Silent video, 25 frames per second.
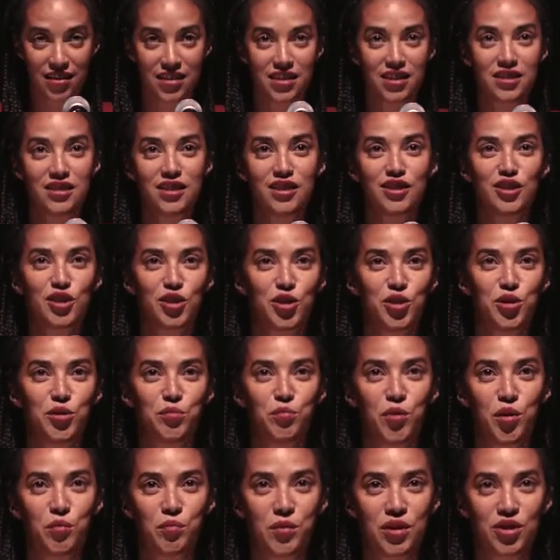This is a good
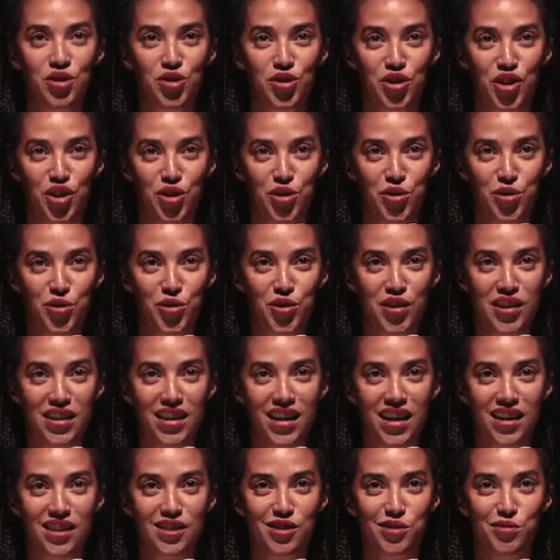moment to go to the
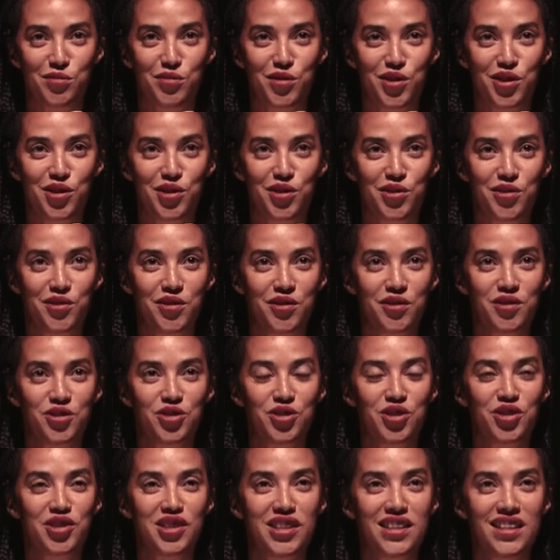next video,
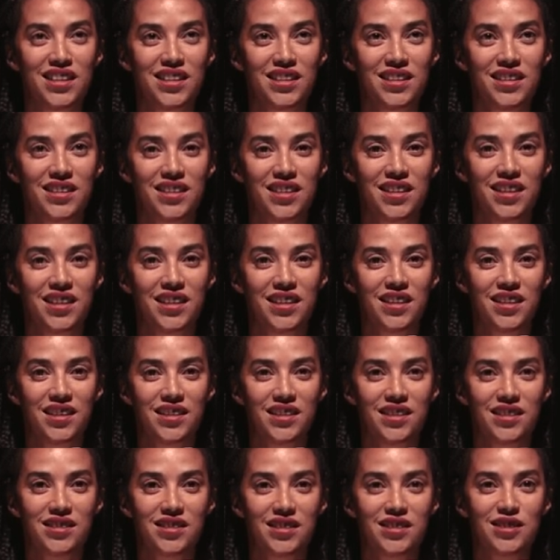Julian.
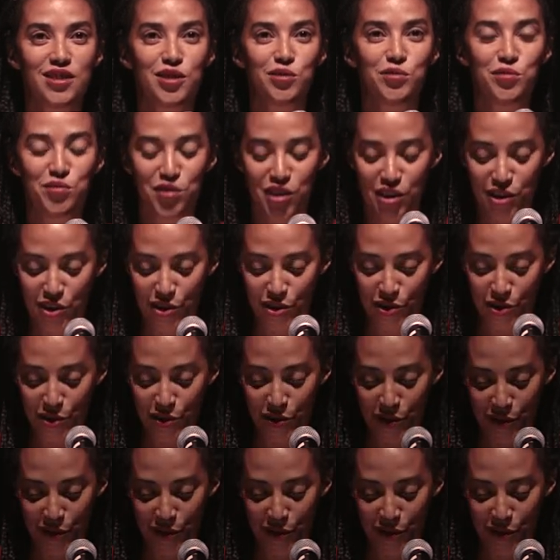This is a video.